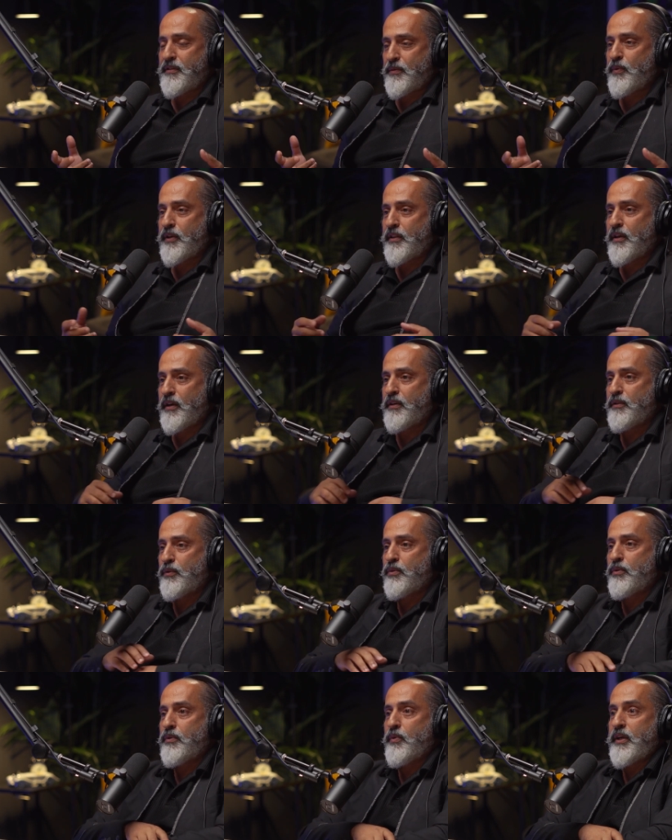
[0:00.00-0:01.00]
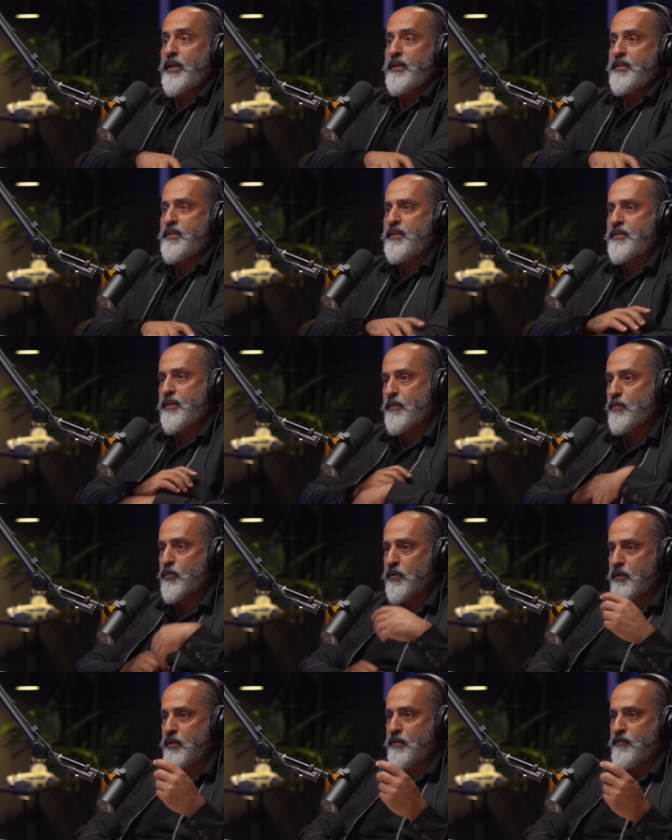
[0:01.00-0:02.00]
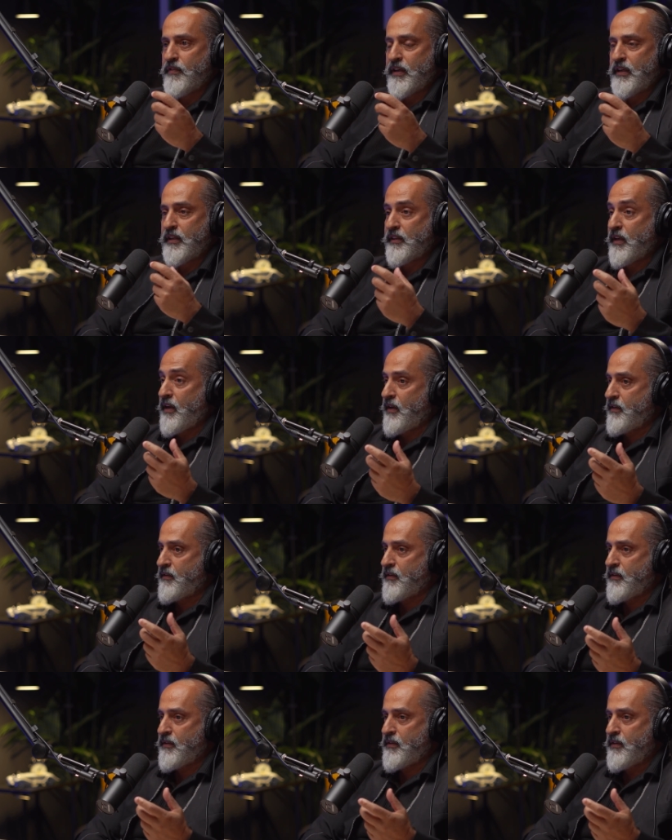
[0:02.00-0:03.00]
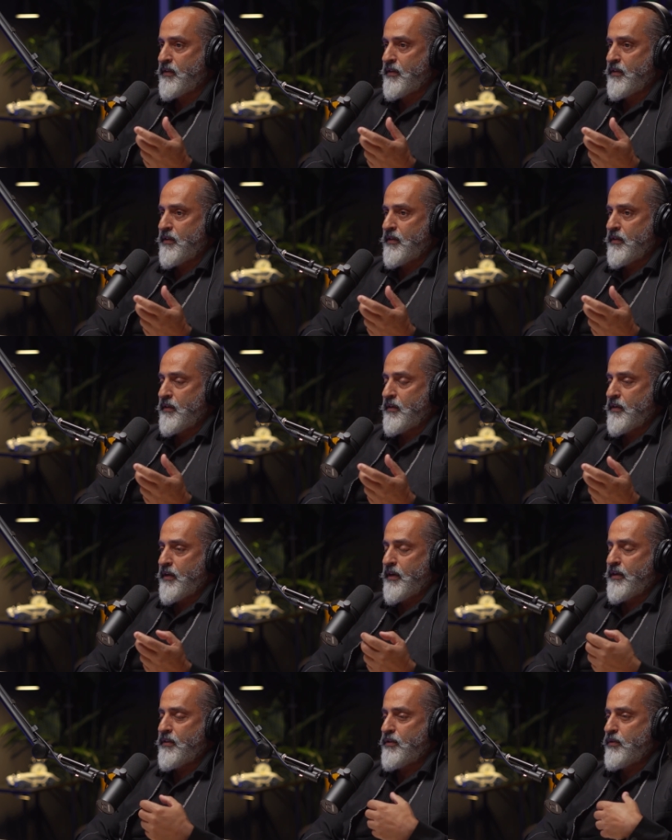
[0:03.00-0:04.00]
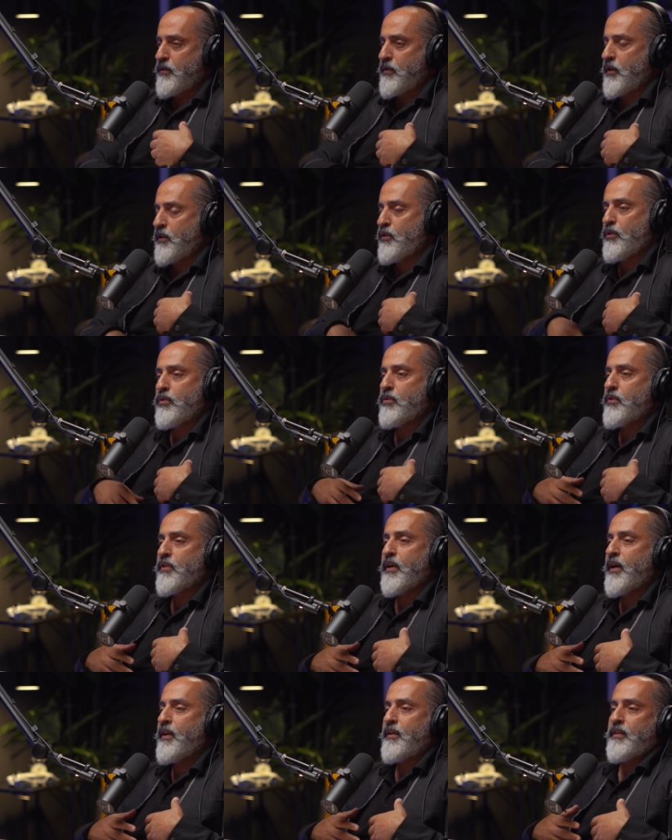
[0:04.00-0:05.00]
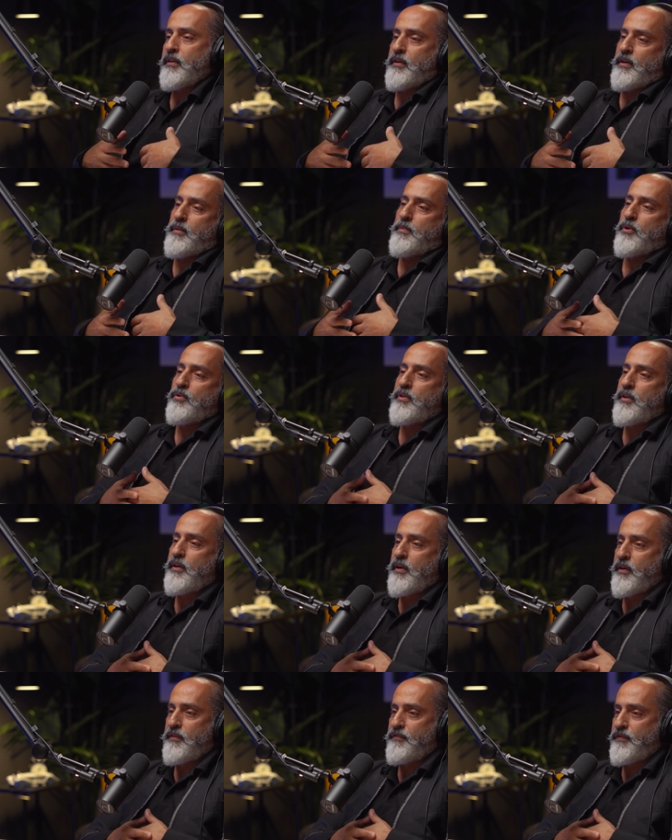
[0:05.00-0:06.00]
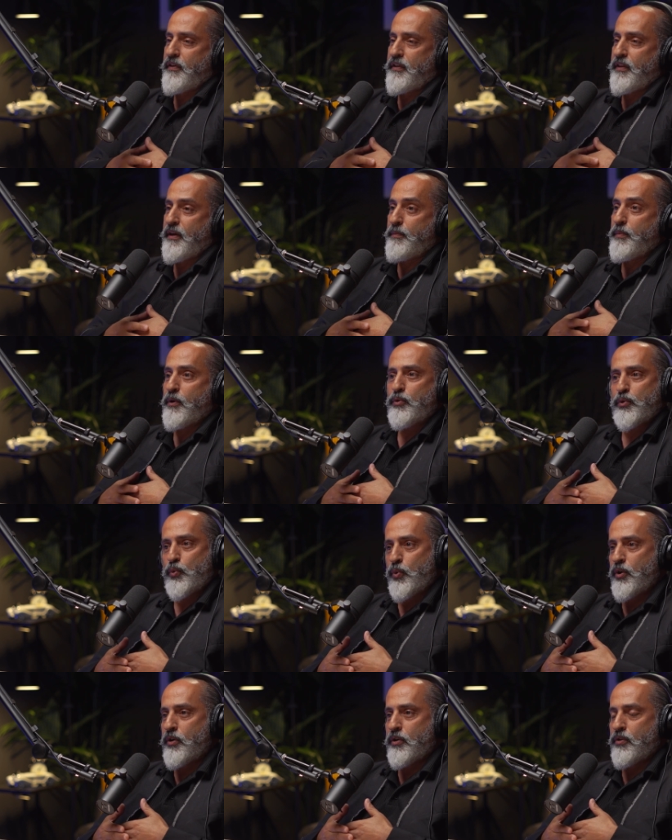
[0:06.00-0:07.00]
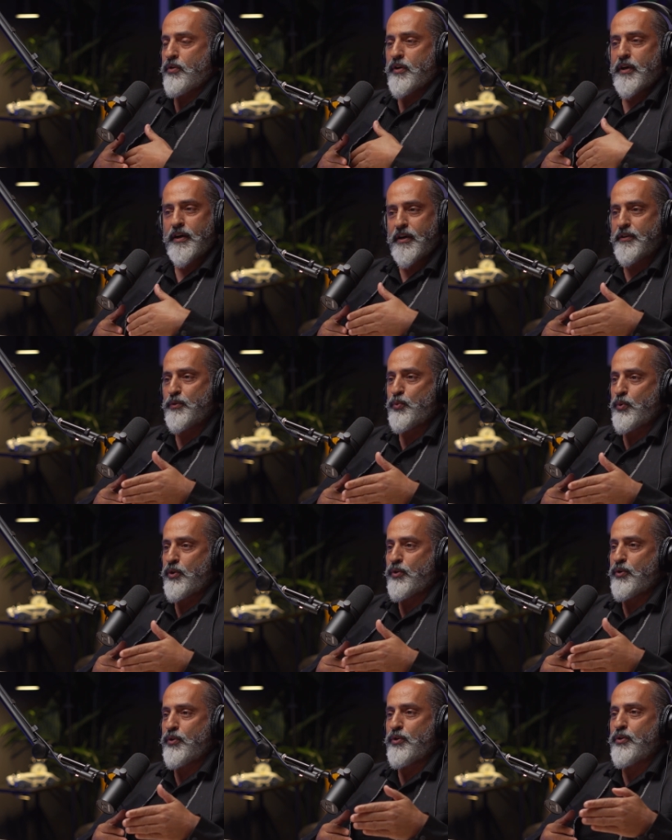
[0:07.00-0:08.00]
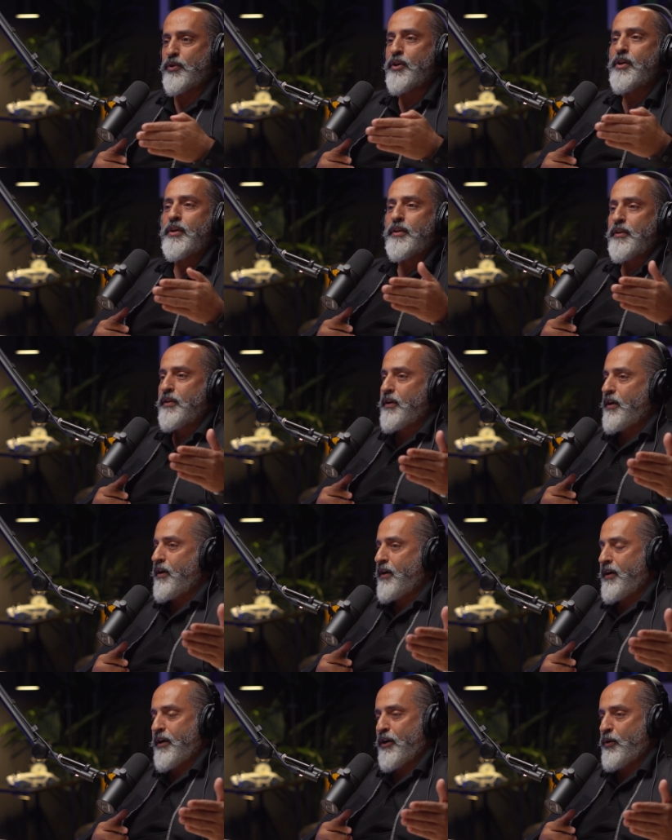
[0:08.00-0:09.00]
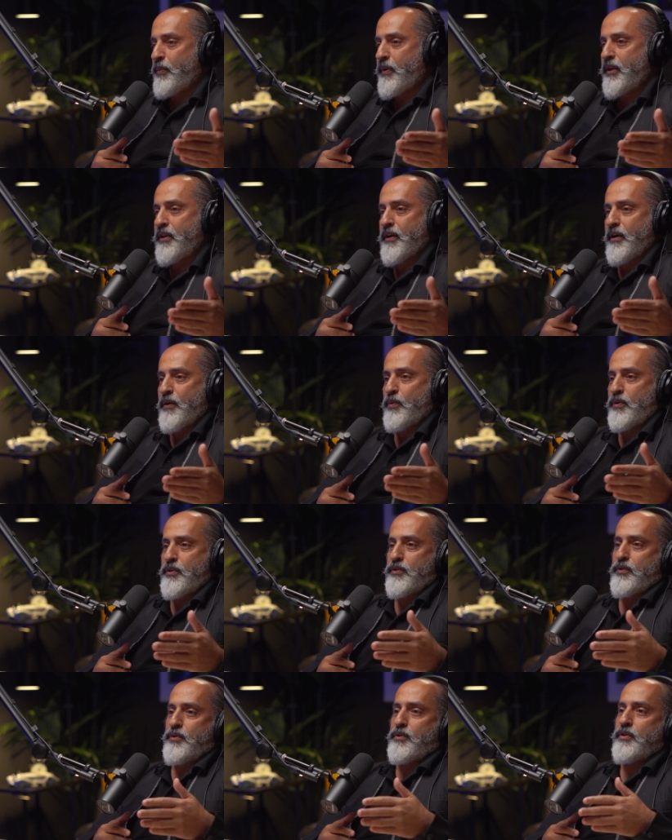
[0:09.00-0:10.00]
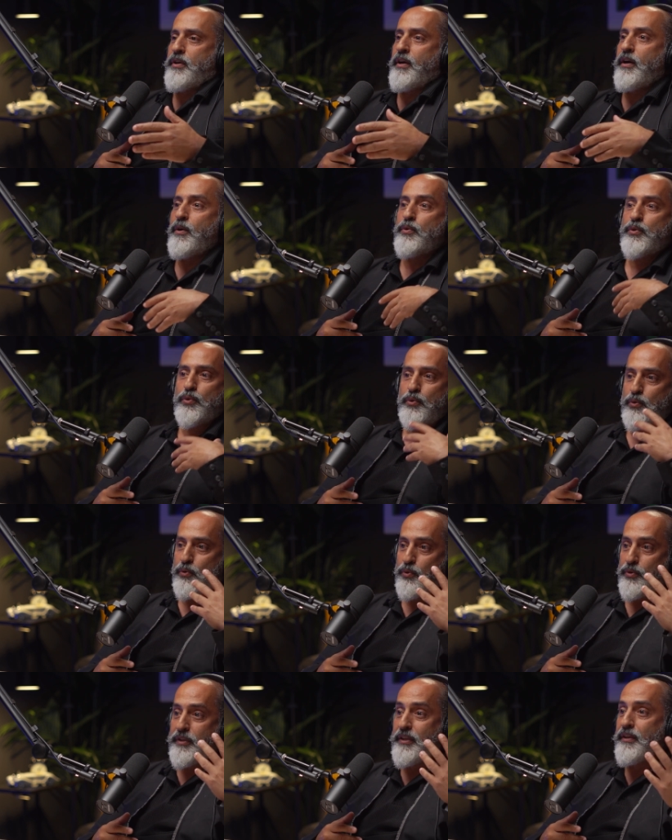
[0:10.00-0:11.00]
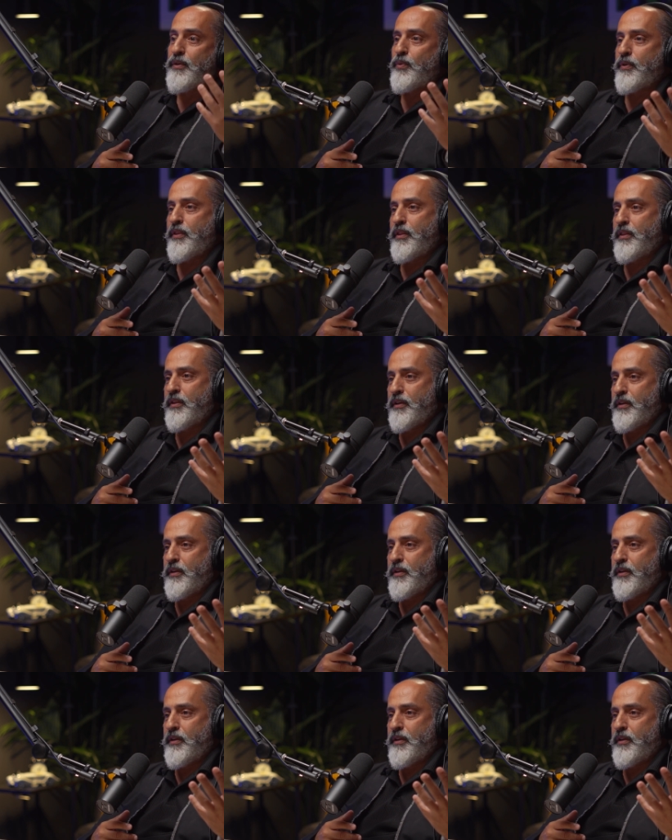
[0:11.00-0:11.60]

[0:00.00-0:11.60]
is what i do when i see someone very talented and they don't know anything about the life and about work or hard work or how many hours or how to, to deal with